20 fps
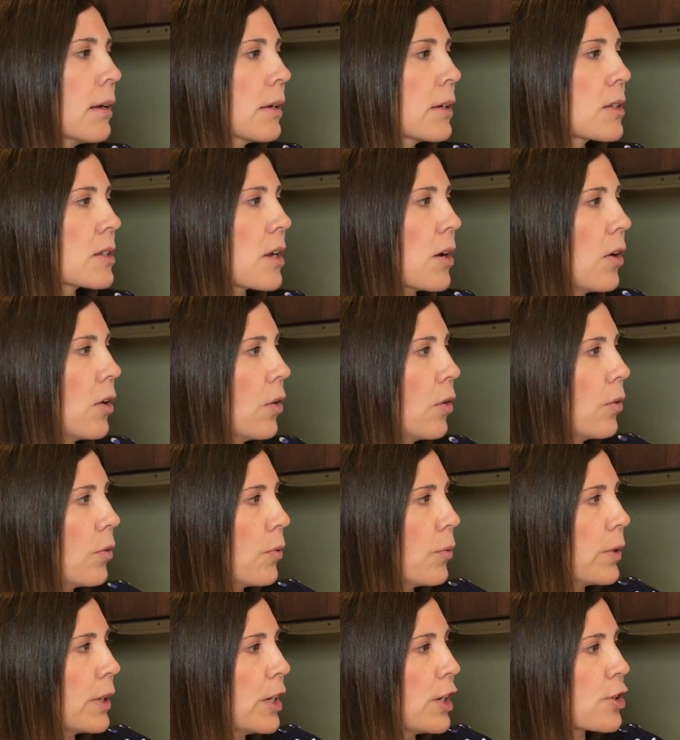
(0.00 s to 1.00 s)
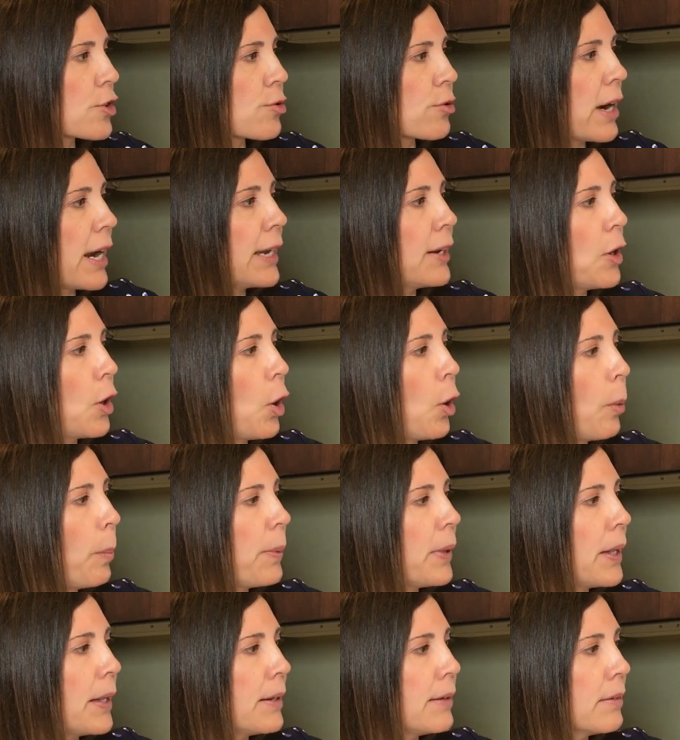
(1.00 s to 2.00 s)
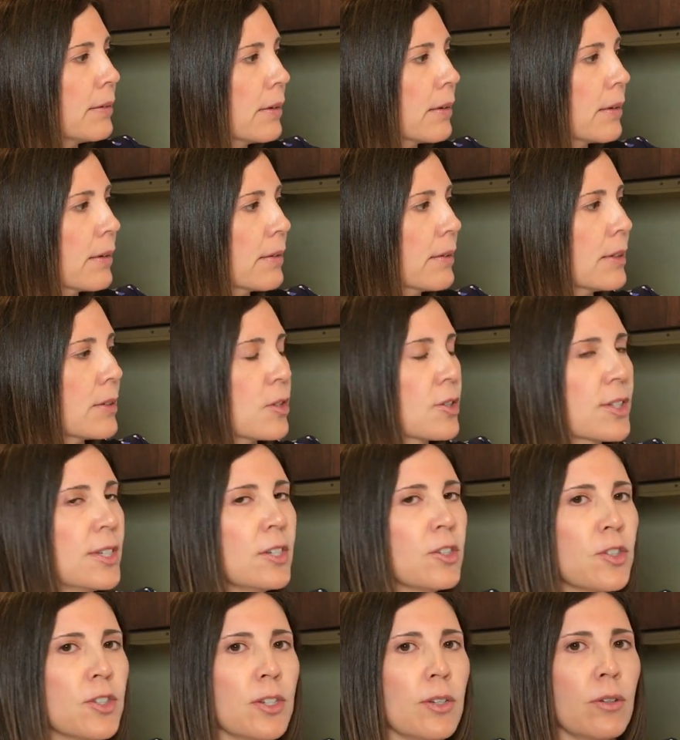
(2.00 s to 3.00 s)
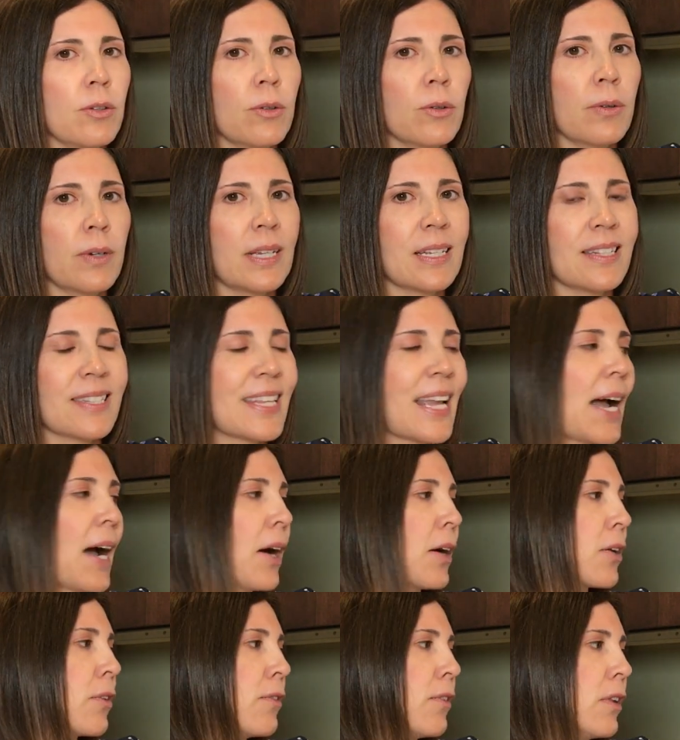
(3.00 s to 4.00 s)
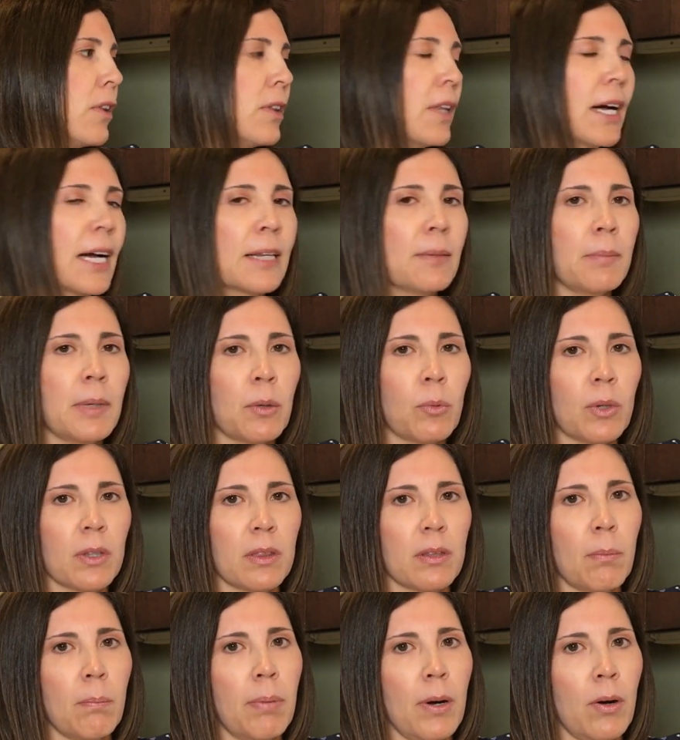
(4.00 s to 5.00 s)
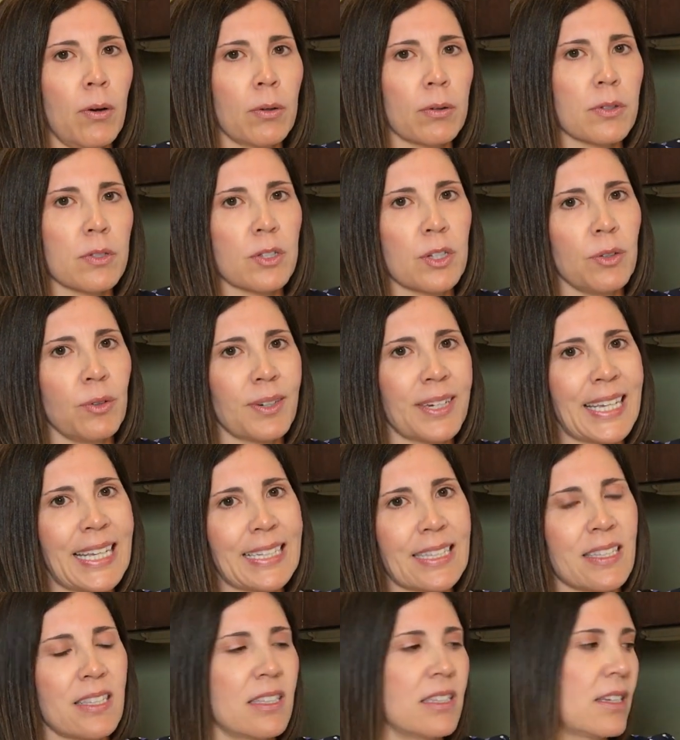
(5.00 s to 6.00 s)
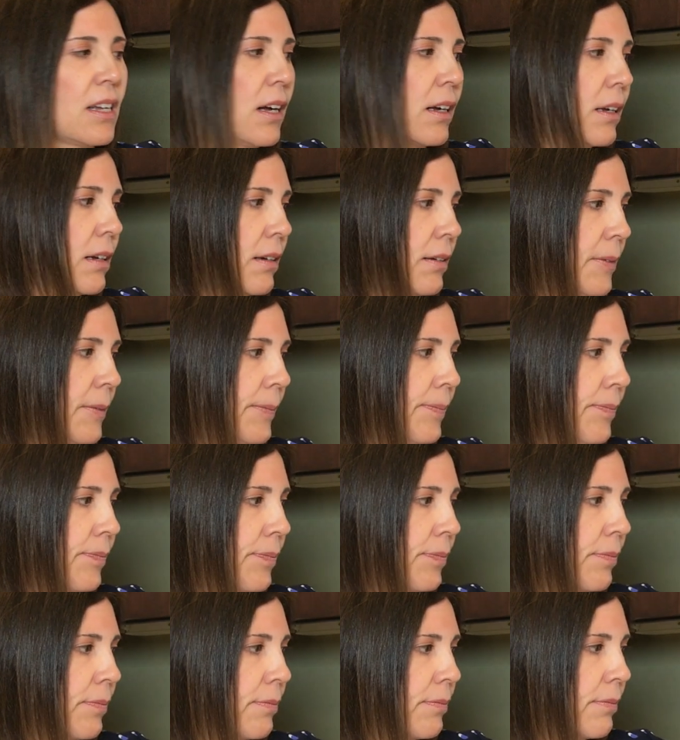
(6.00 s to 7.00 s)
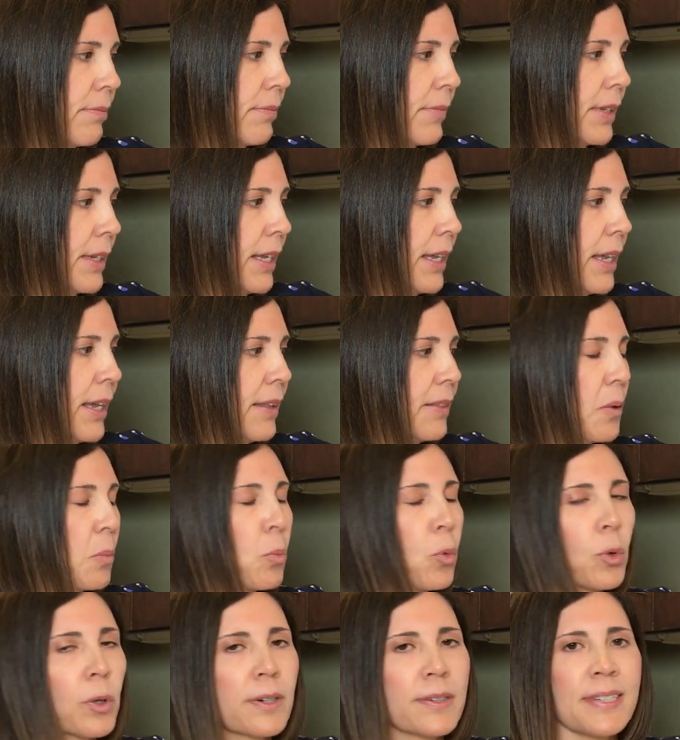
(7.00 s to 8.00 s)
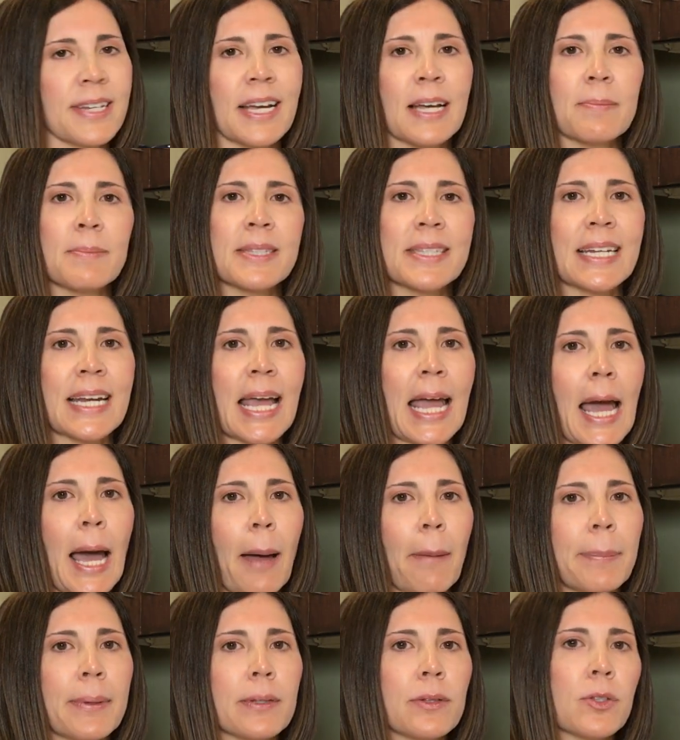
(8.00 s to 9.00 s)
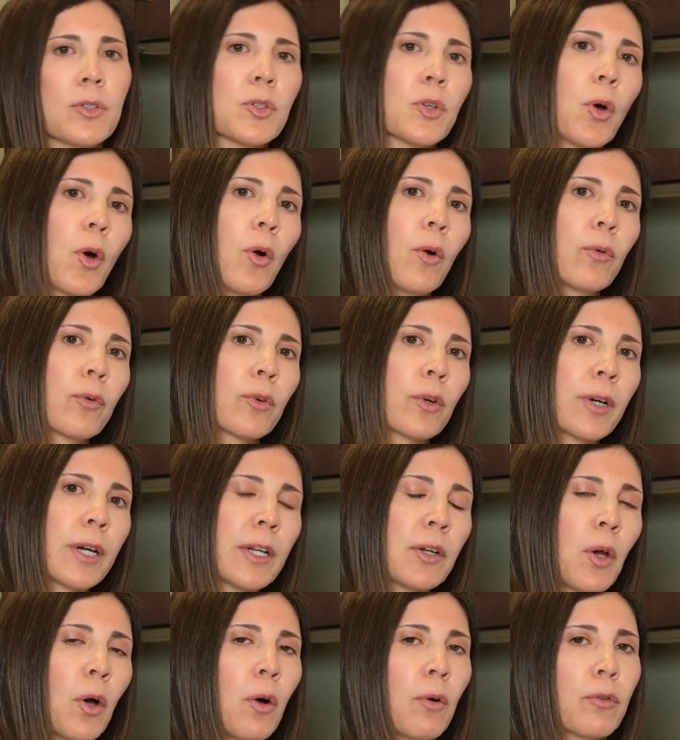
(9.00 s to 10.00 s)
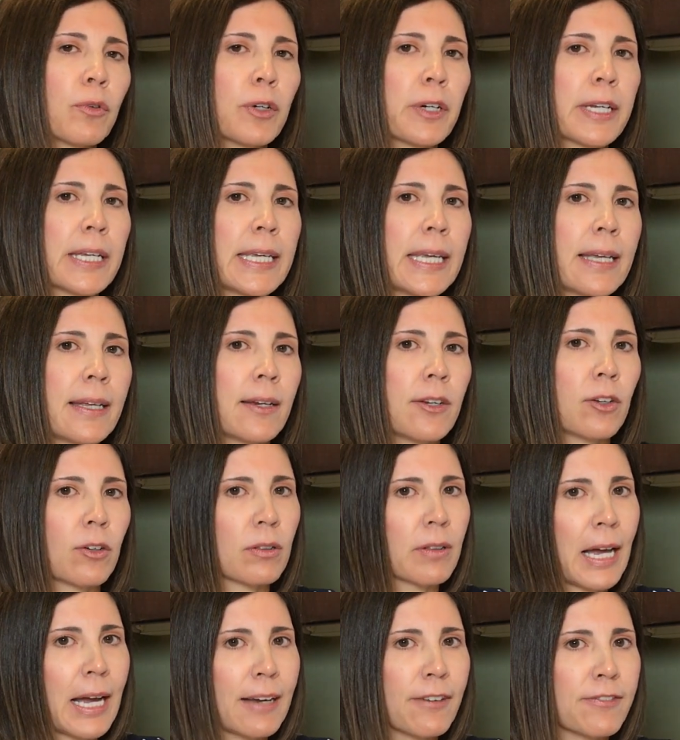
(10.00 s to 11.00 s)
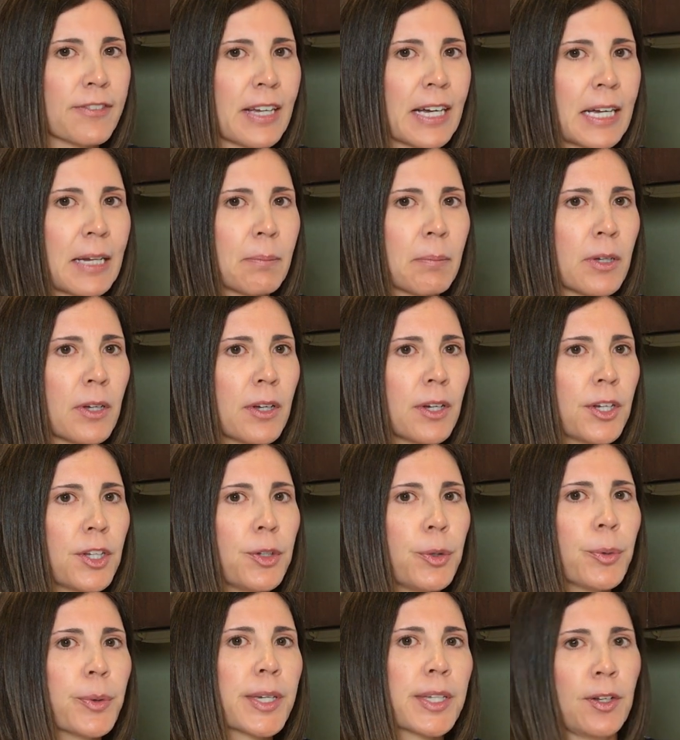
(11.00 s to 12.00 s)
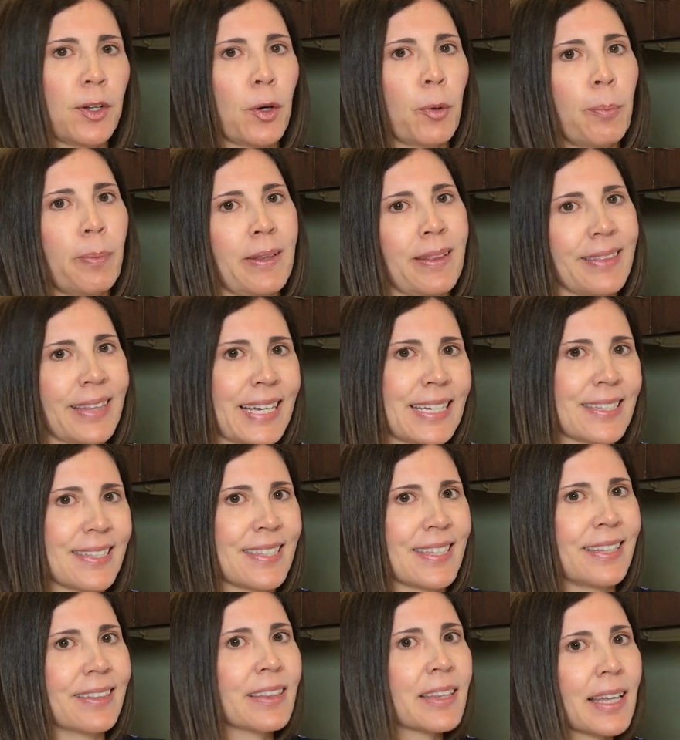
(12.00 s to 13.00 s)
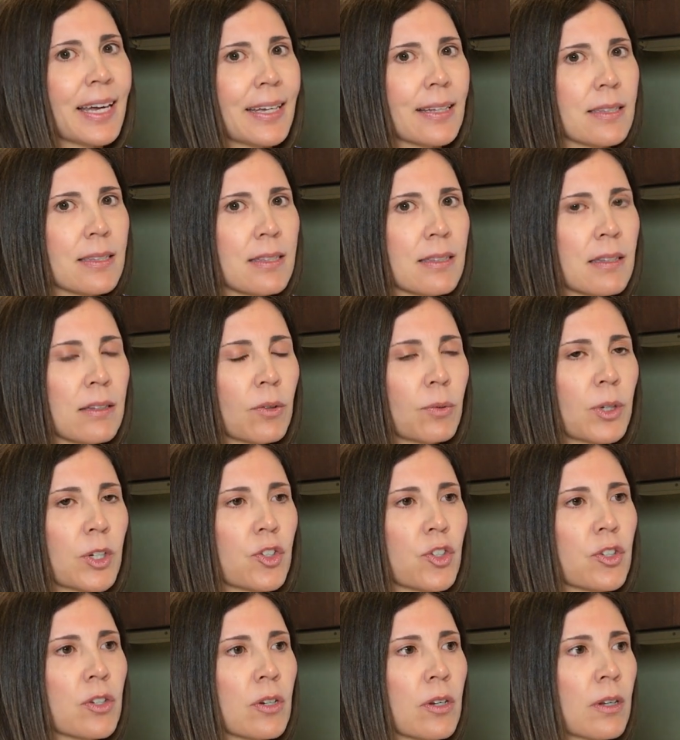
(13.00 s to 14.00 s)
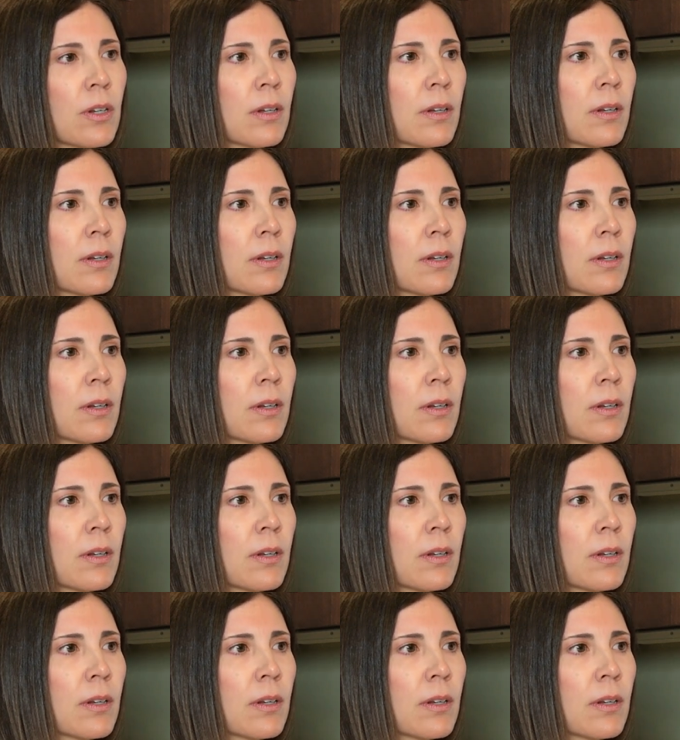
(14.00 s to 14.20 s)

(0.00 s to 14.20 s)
So when you try to open, this tissue is out of alignment with the bone, so you get stuck. And the more times that it happens over and over again in your lifetime, you can open less and less, which